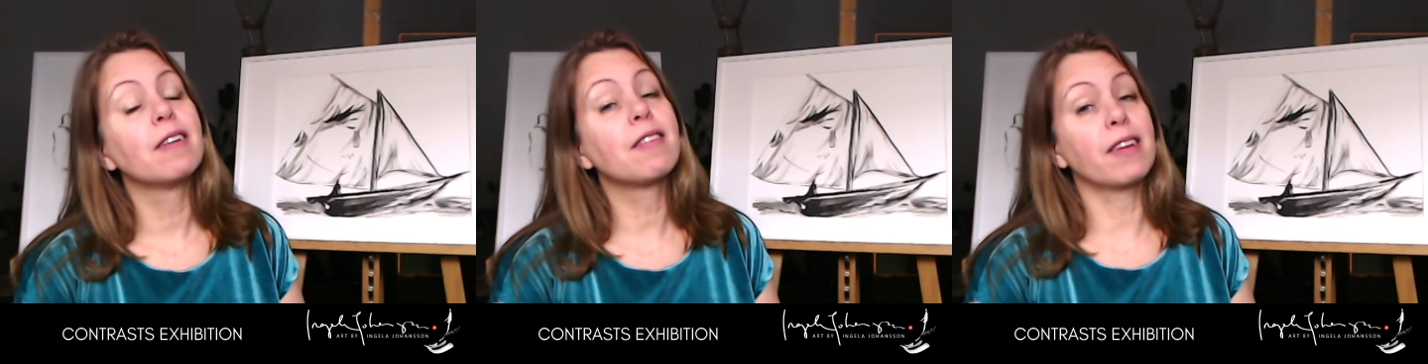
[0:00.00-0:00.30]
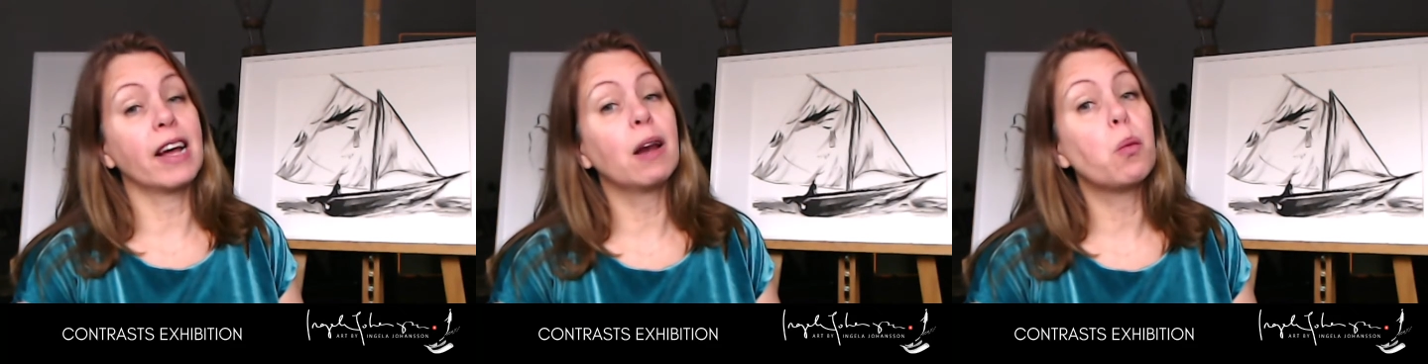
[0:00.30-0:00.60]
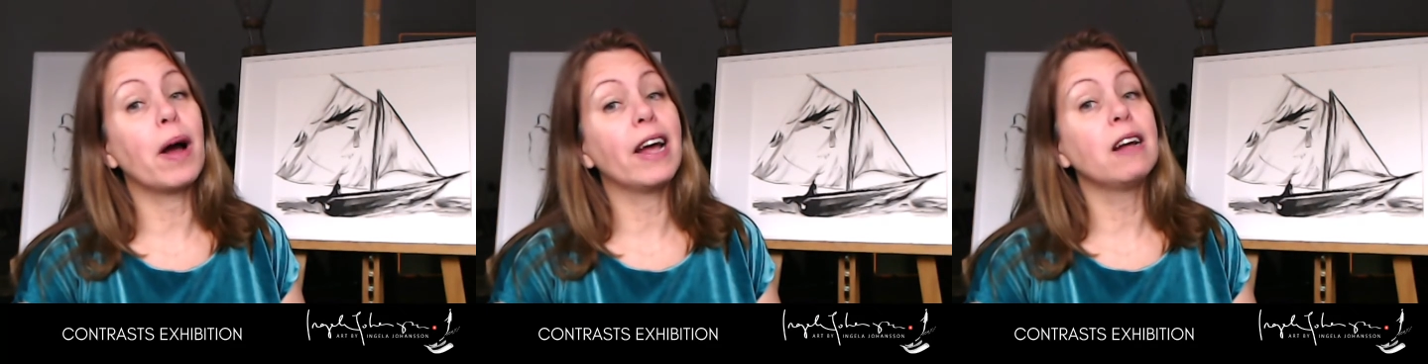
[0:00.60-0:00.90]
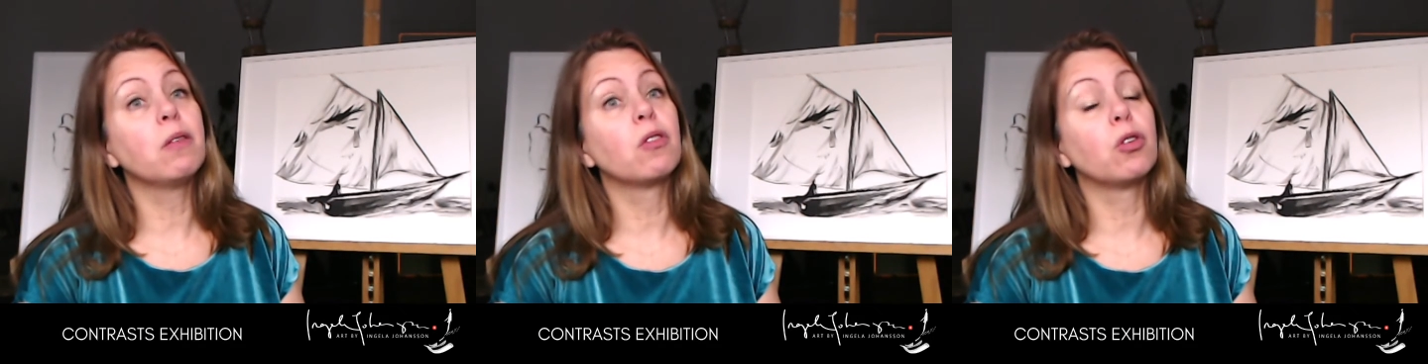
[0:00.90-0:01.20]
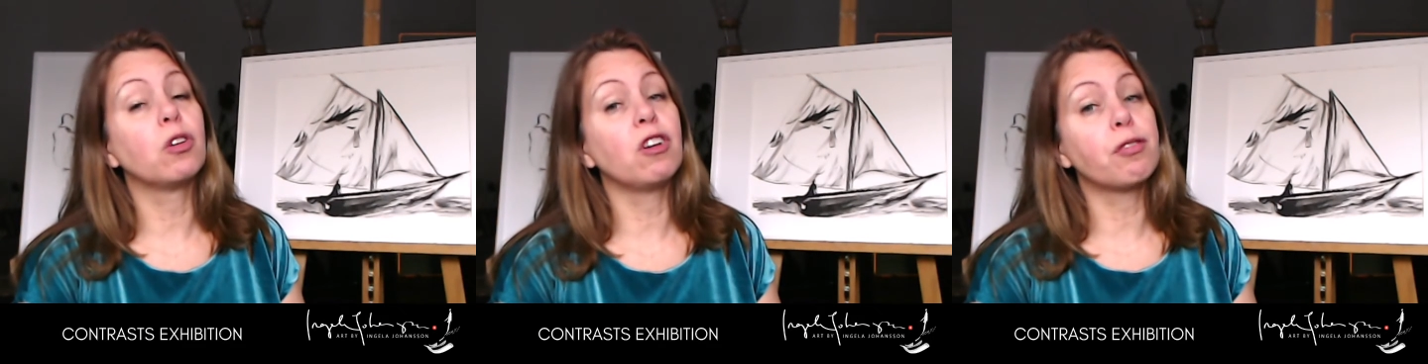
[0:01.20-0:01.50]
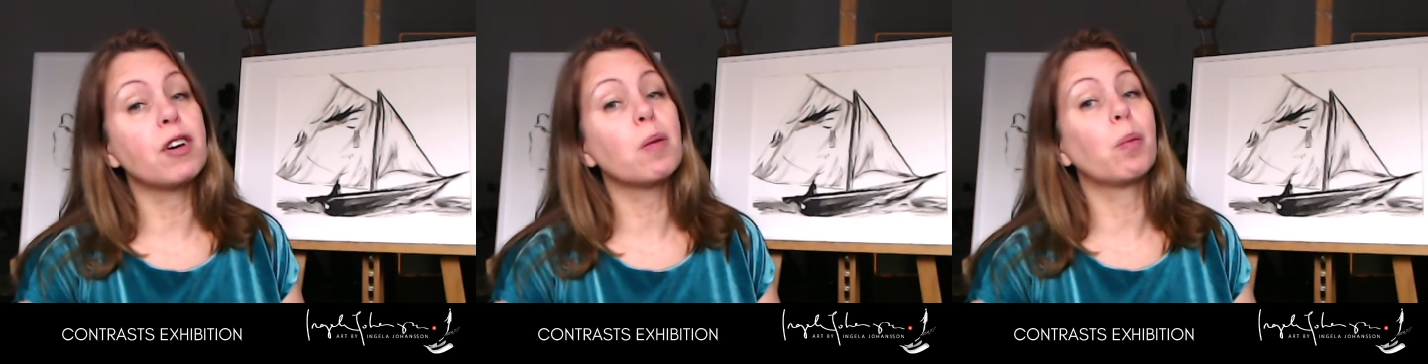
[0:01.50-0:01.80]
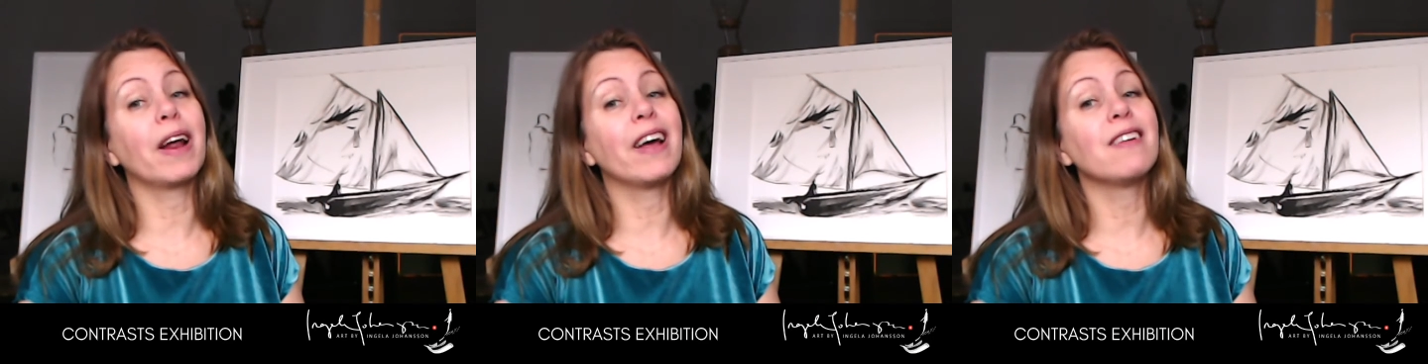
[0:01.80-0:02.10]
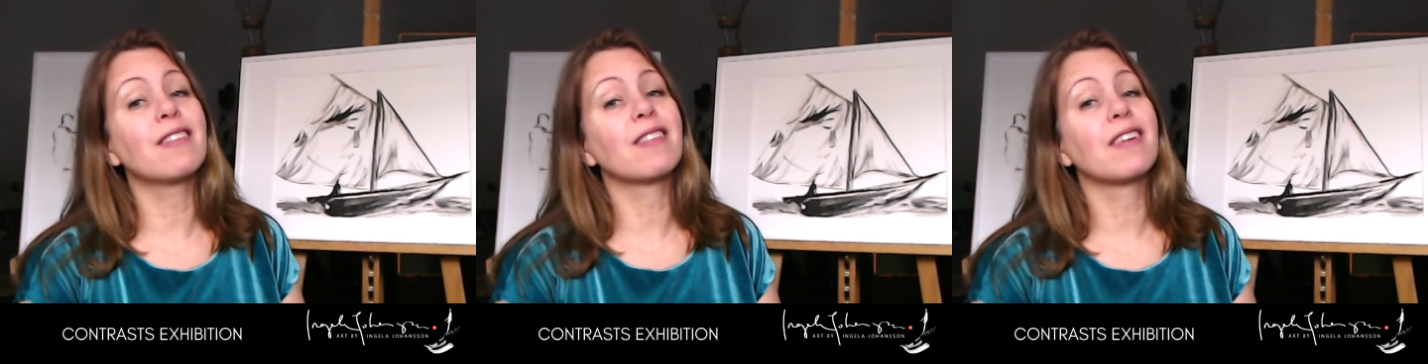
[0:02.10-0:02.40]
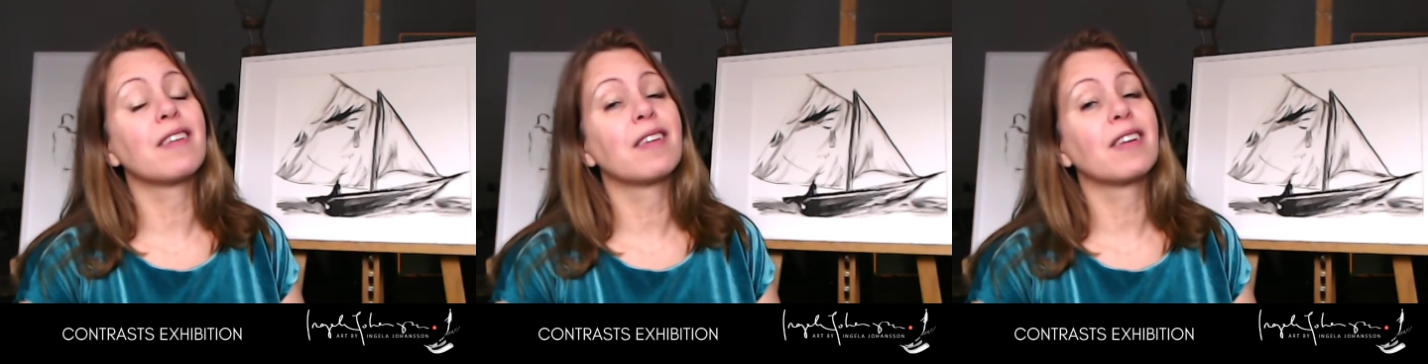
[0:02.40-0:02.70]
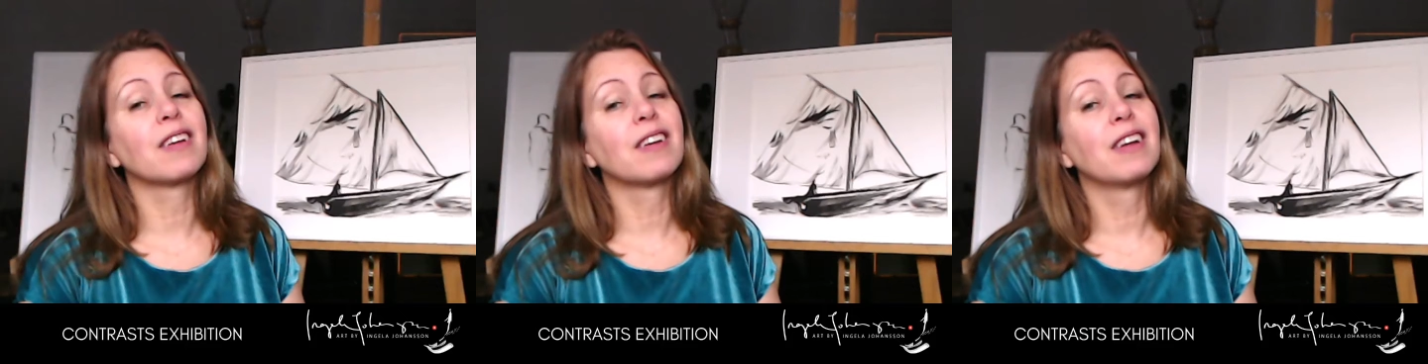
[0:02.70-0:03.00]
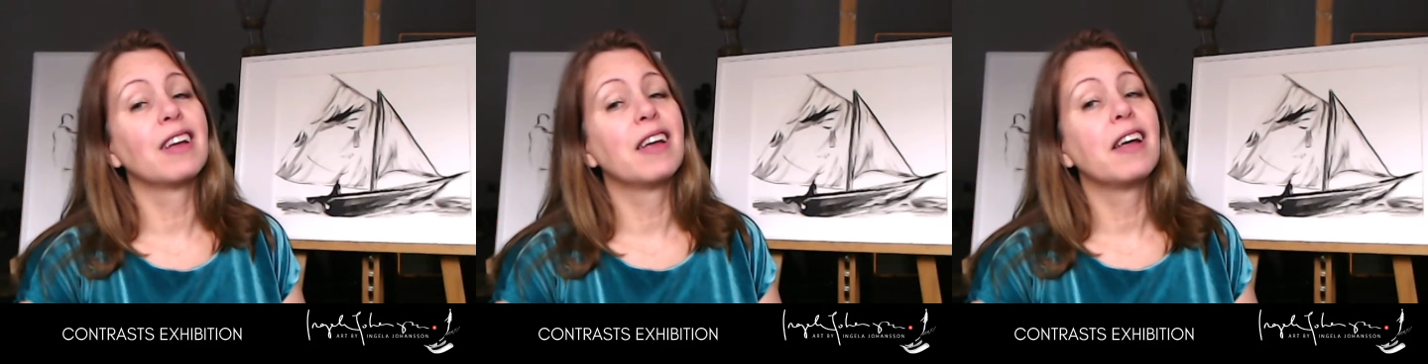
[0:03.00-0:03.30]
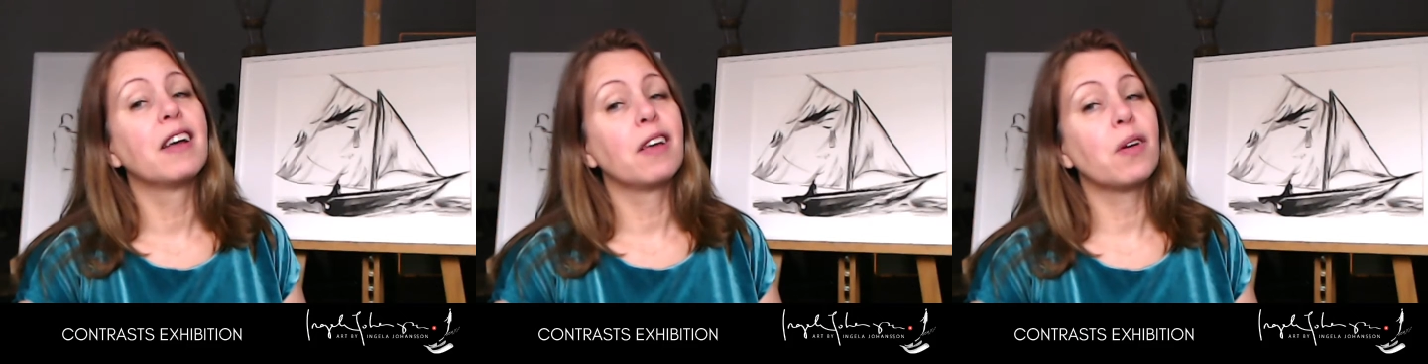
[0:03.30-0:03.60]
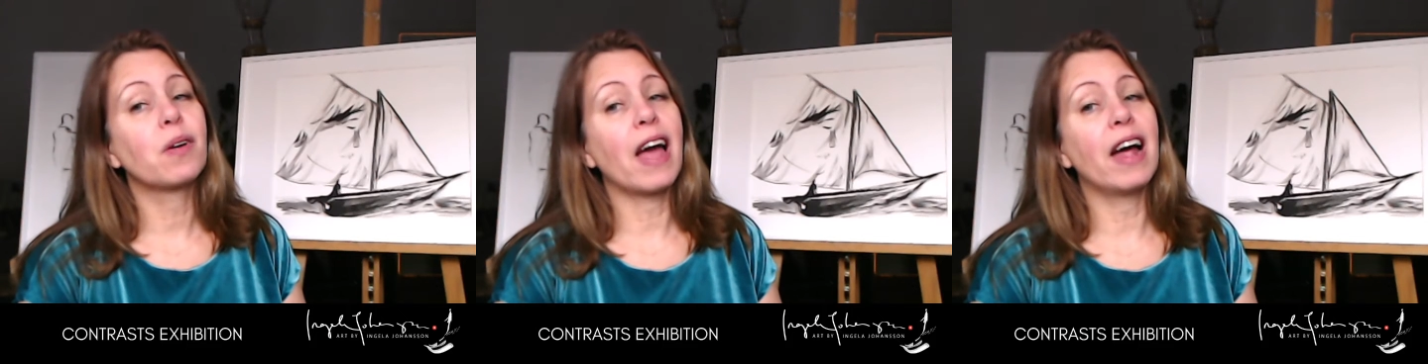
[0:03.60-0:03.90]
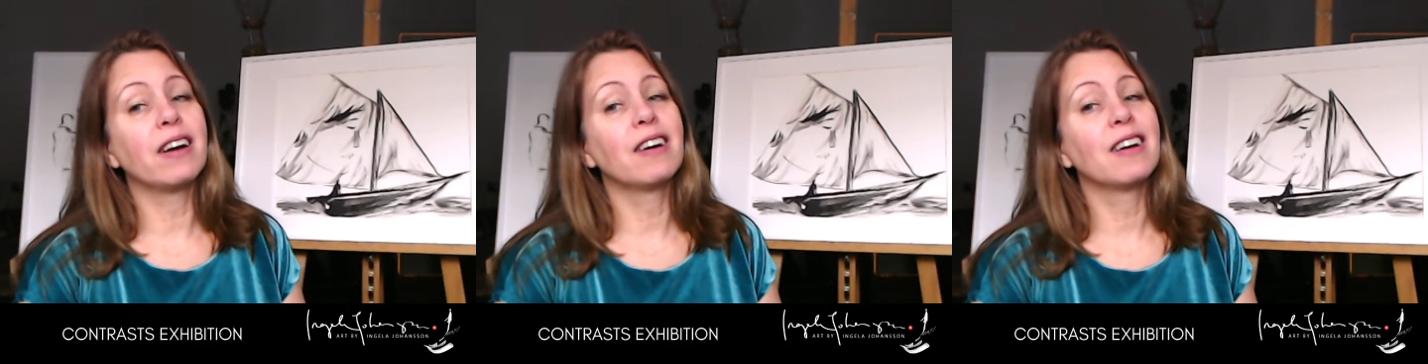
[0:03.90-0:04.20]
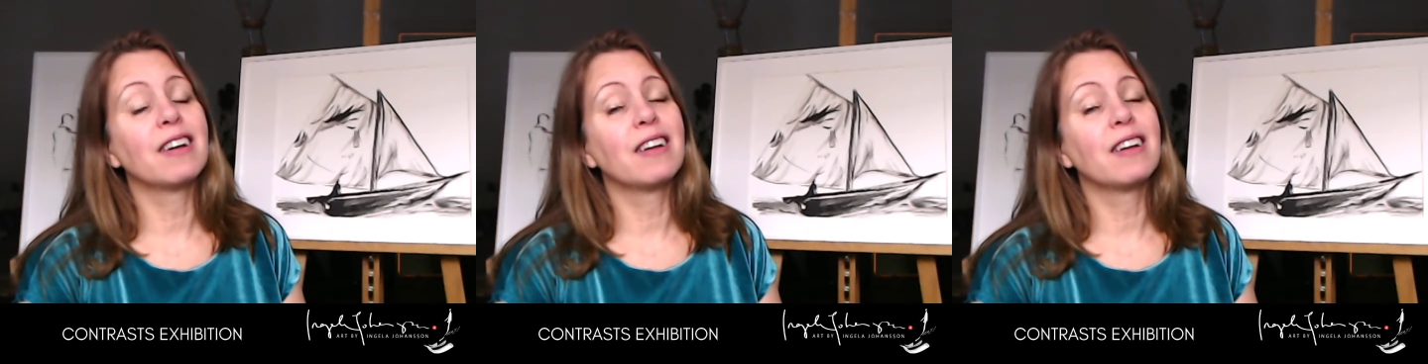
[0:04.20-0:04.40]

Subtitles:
sail away to a different place. You can